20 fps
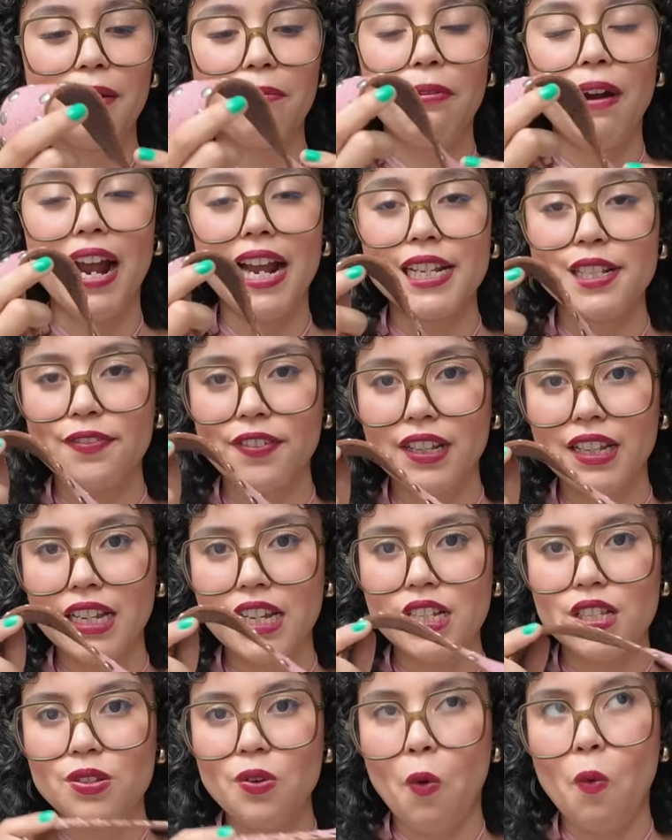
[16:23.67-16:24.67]
the price for
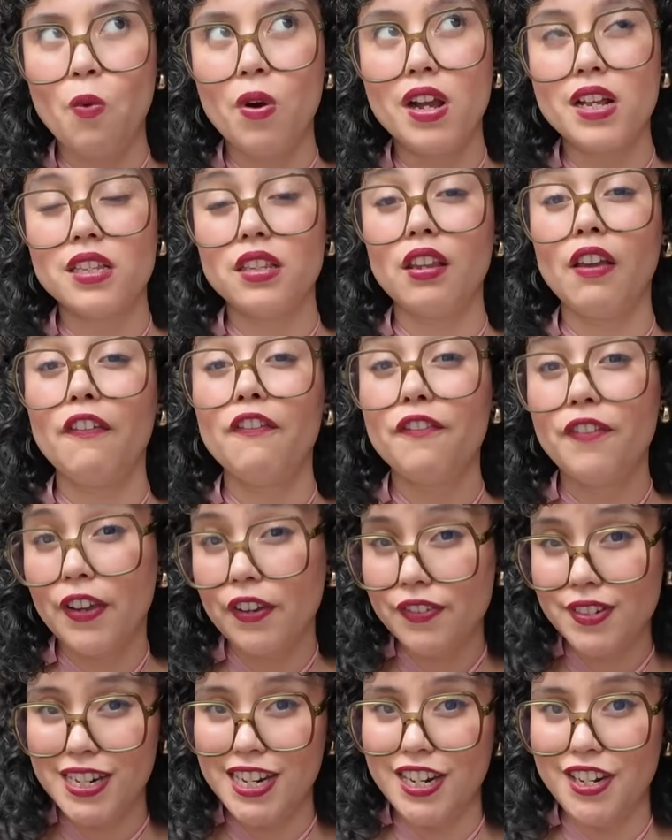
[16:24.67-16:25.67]
this was
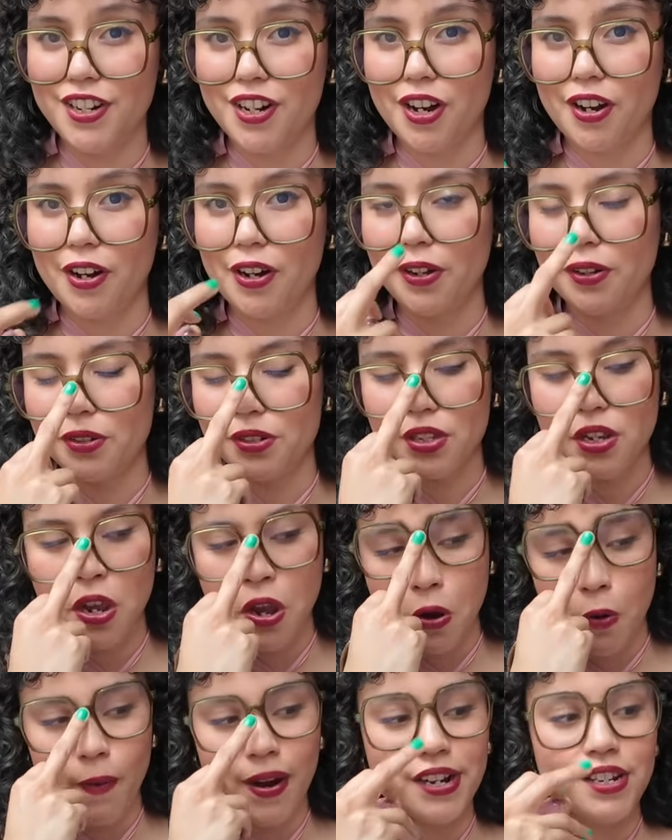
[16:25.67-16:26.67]
15 euros,
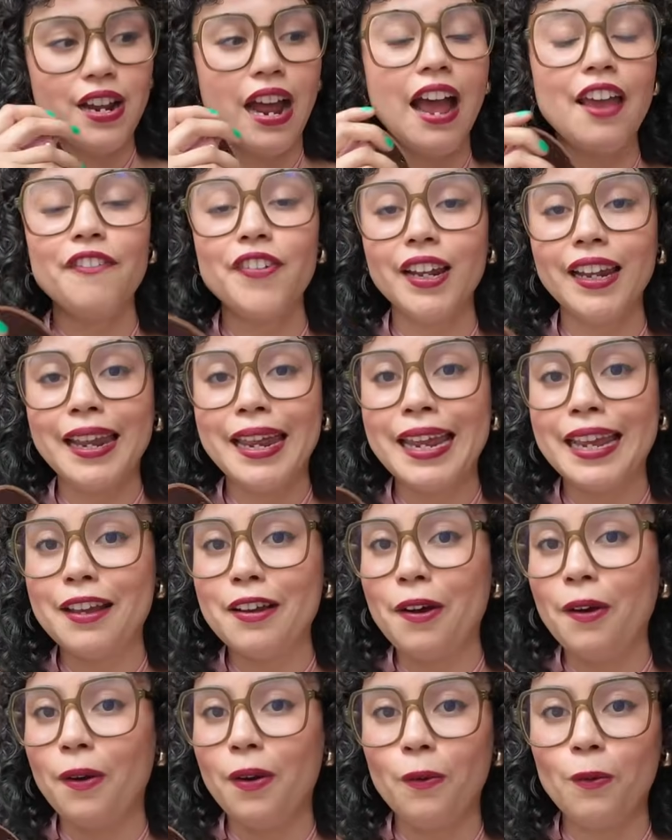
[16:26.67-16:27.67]
which I feel like
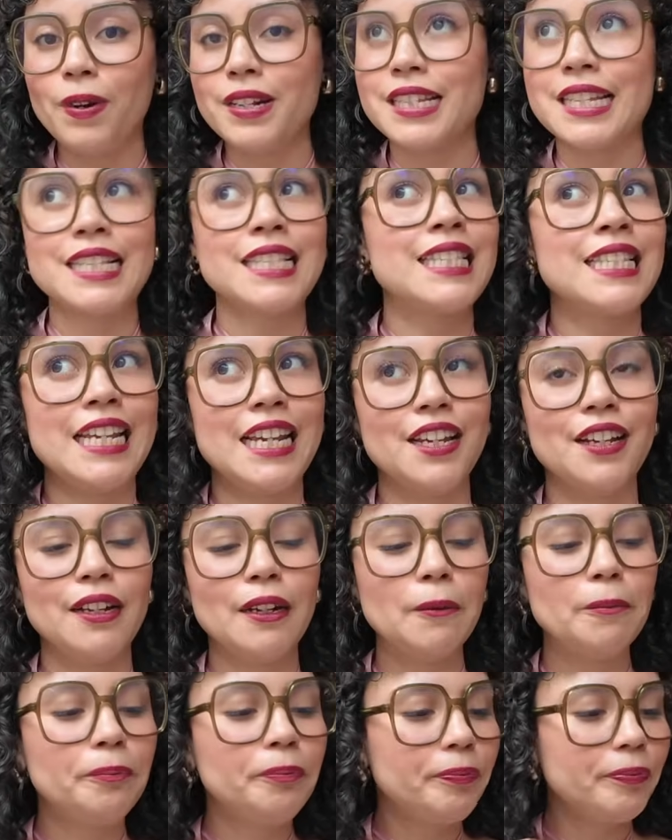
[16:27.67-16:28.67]
was a
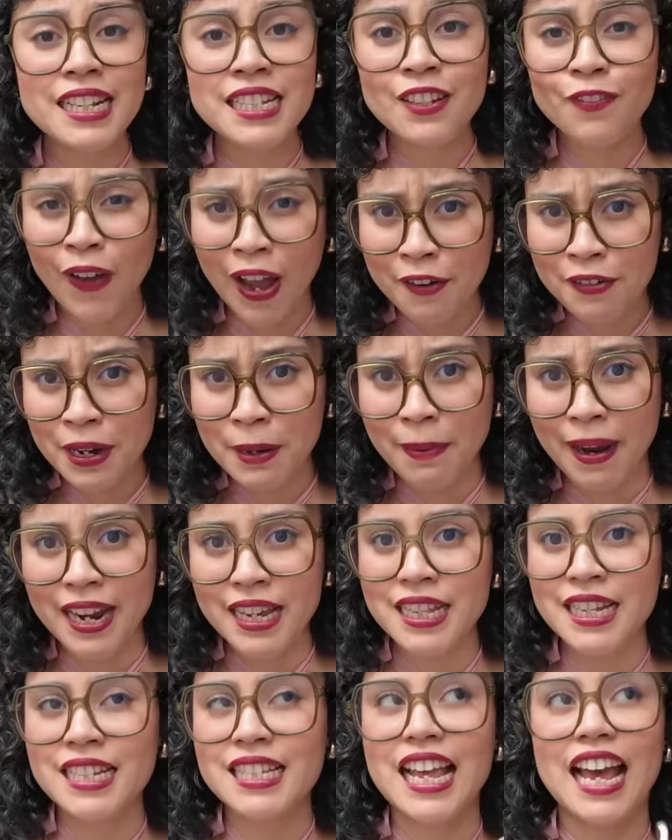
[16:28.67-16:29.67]
steal, because if I were to
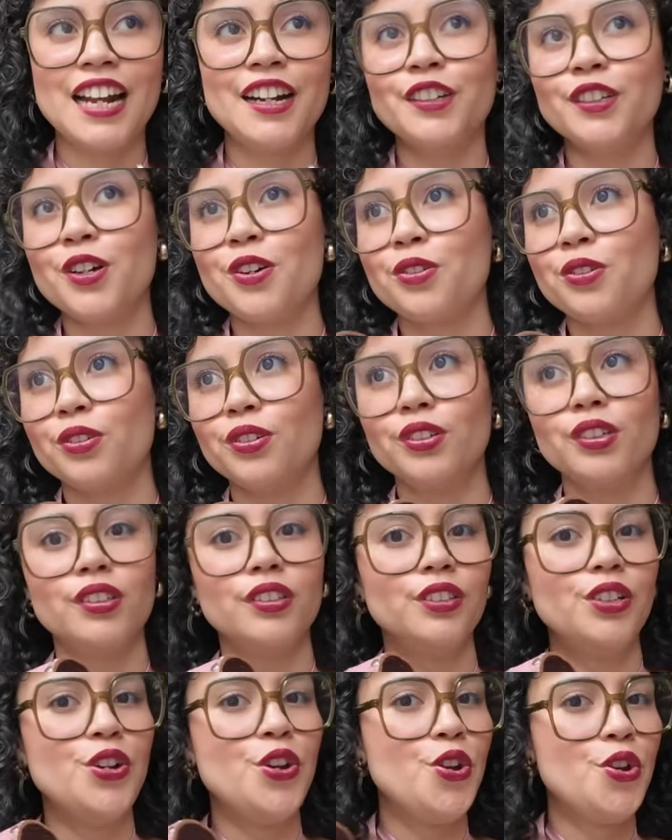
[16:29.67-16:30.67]
buy this at a
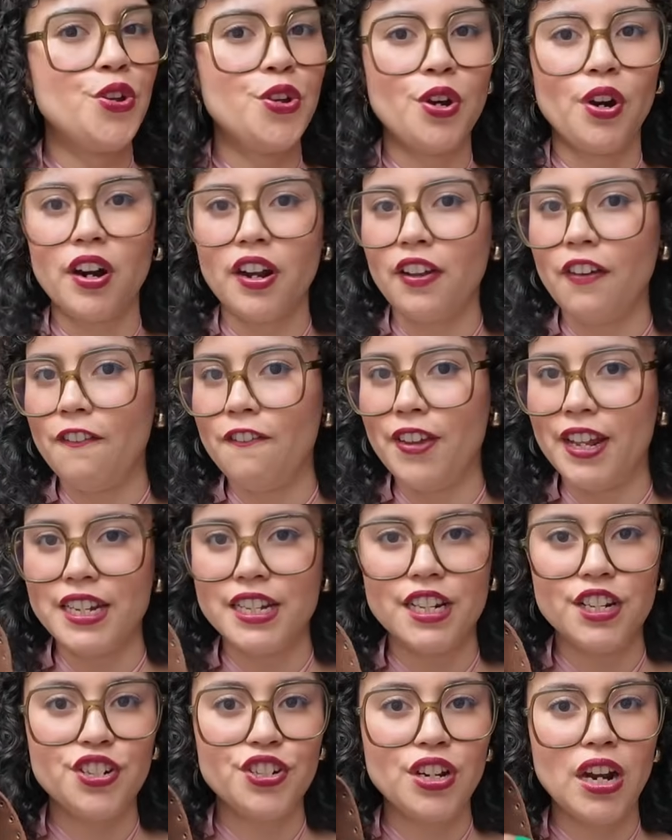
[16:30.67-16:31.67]
local New York
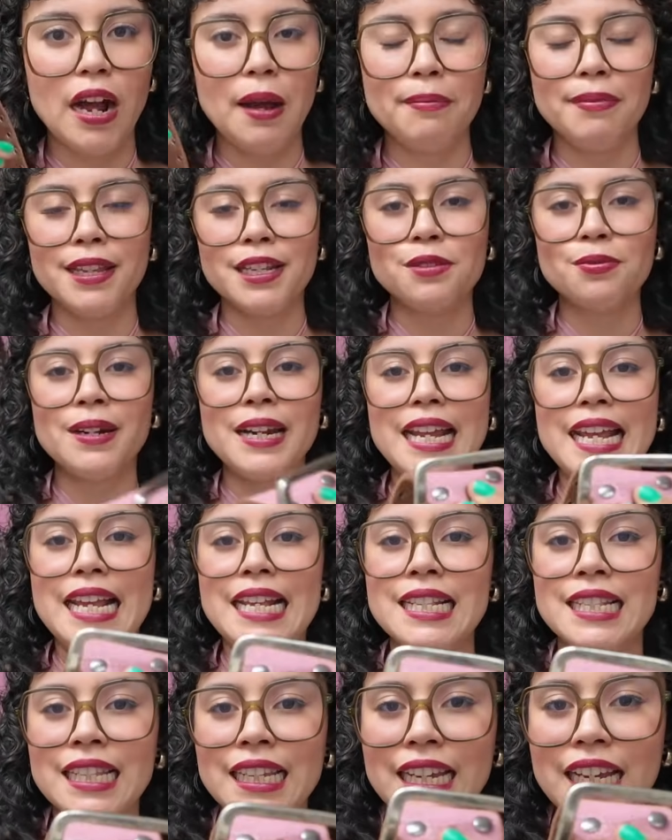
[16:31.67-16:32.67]
vintage shop, this would
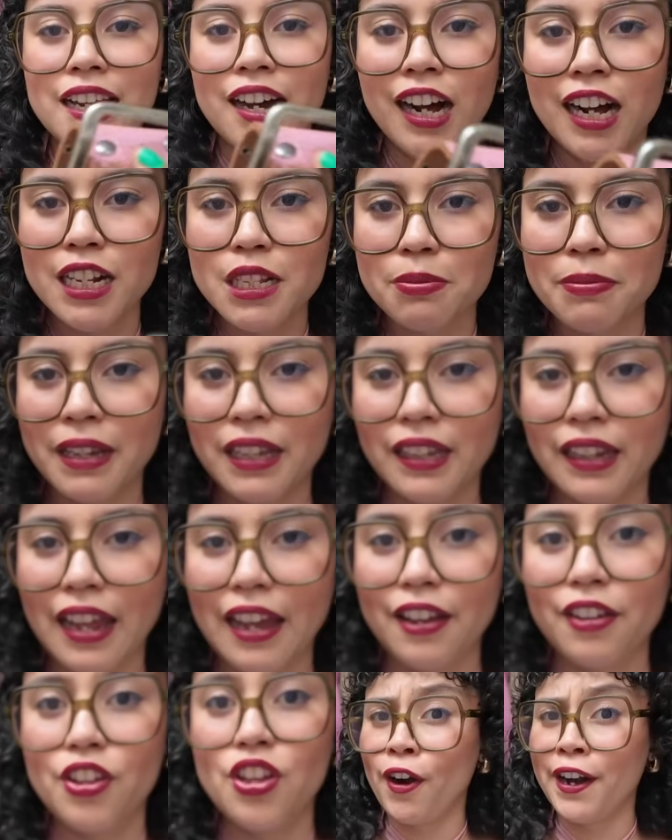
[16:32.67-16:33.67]
easily cost me
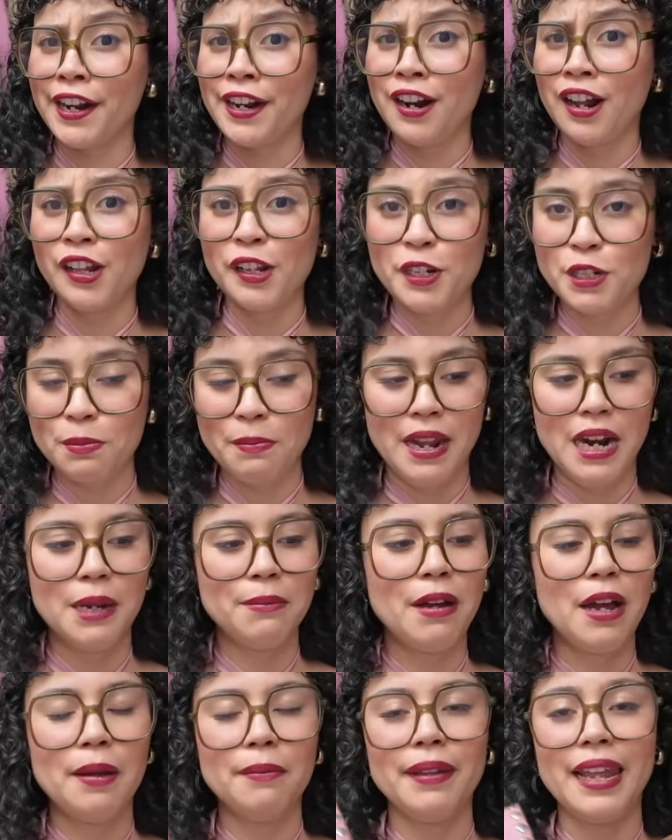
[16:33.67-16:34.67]
like $40
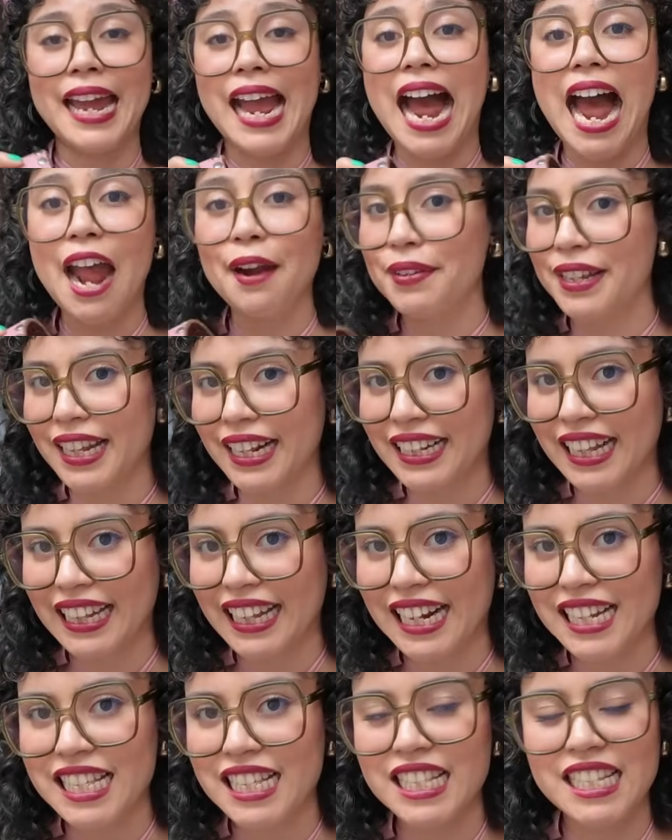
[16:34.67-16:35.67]
minimum. Like, I would think that
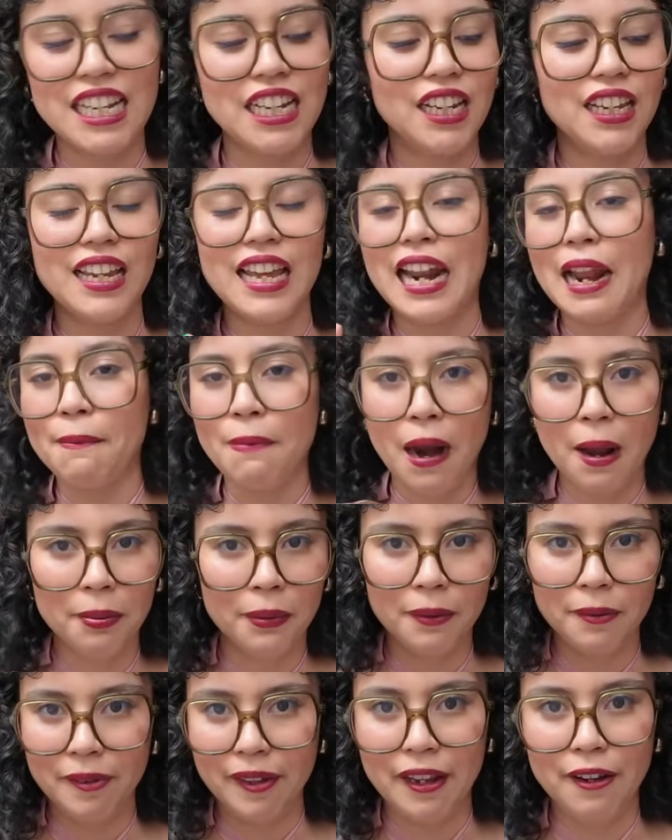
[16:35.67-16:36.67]
that's a steal, and I
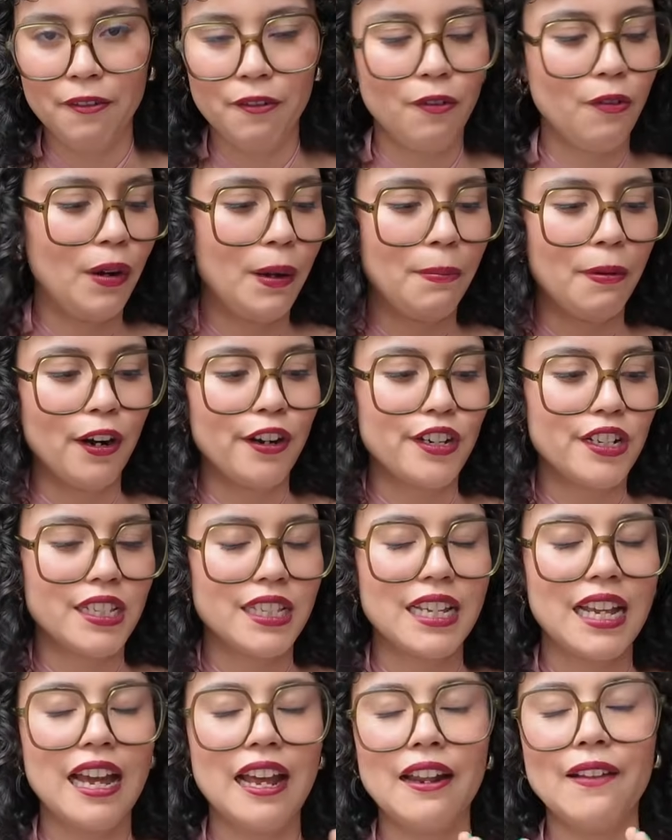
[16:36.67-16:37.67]
probably would
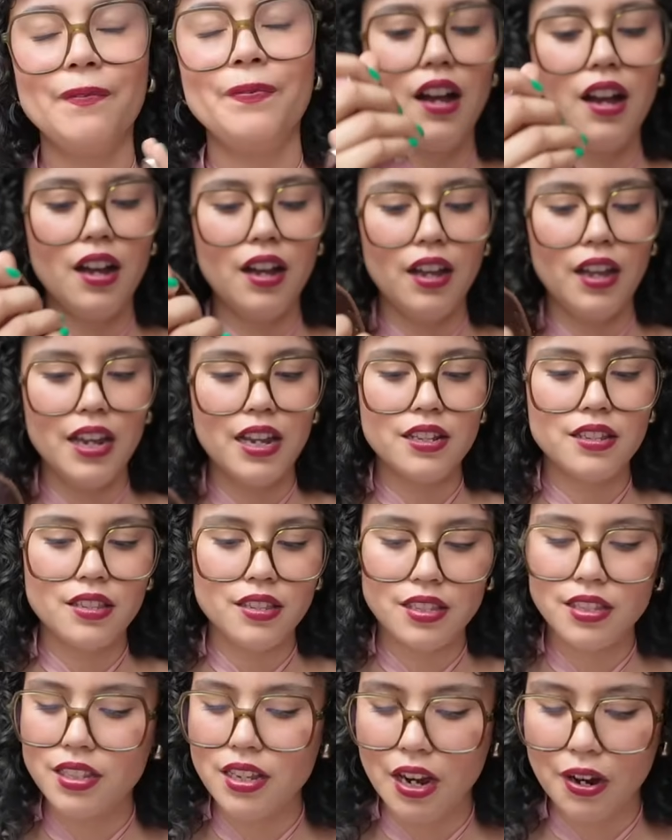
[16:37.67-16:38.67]
purchase that. Oh, it's
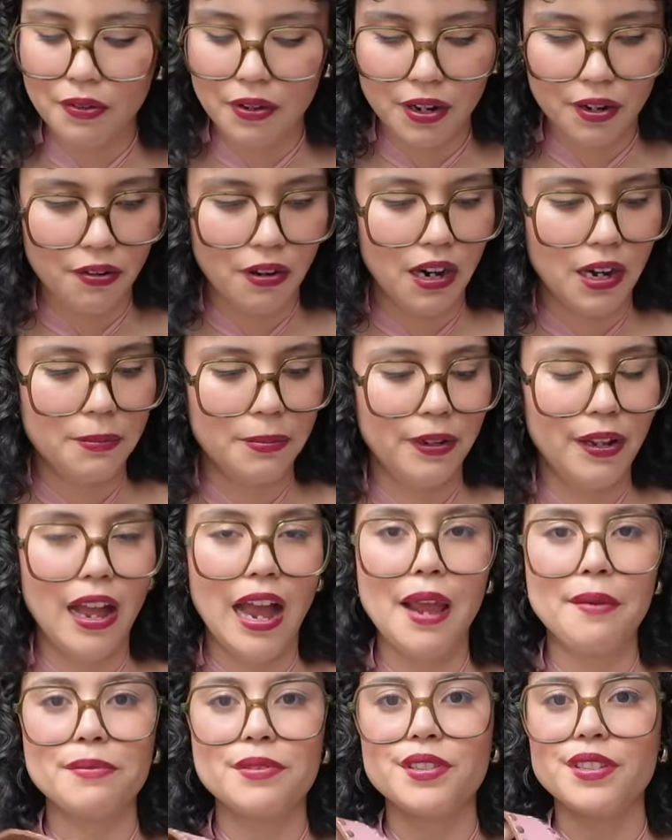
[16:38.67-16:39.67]
so incredible.
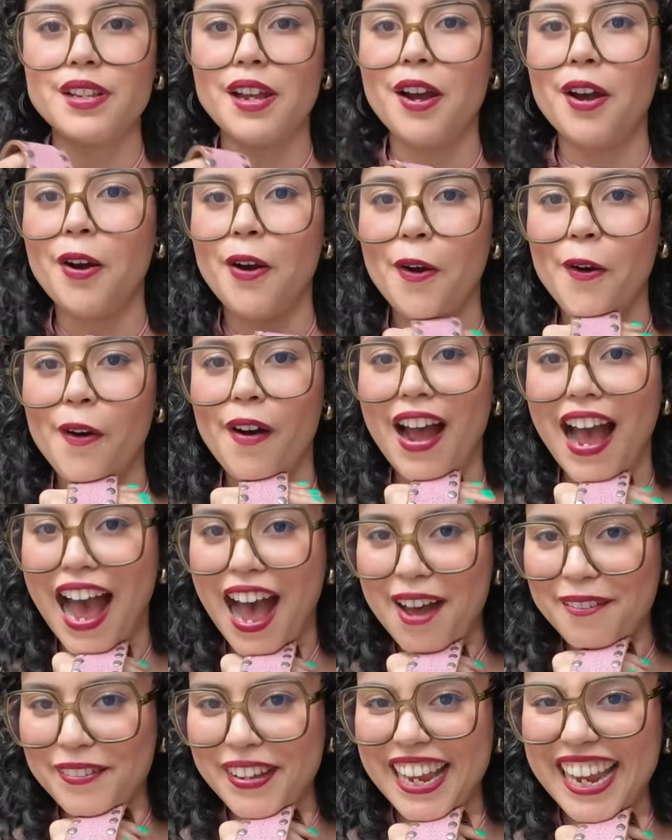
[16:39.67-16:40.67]
I'm so
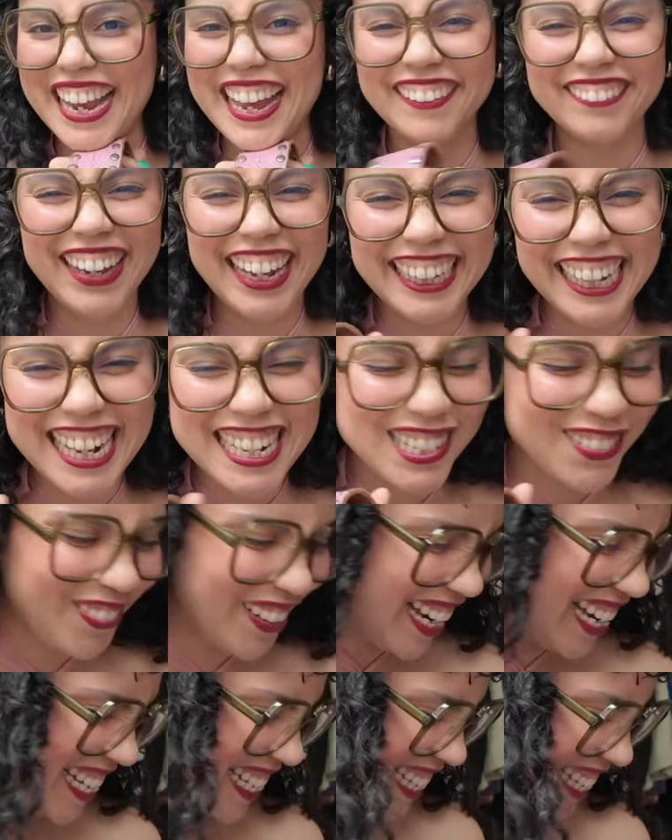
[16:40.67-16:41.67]
happy about this
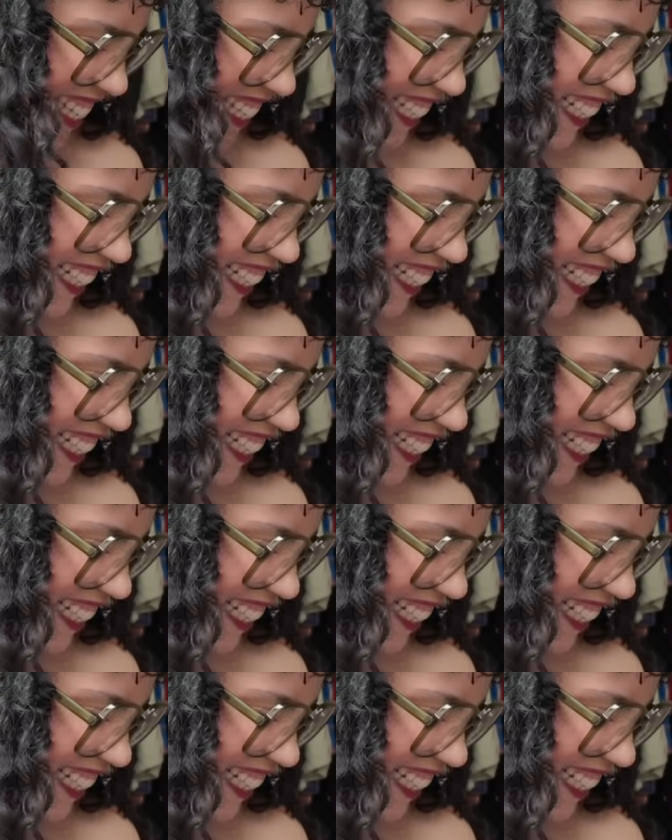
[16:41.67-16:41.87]
piece.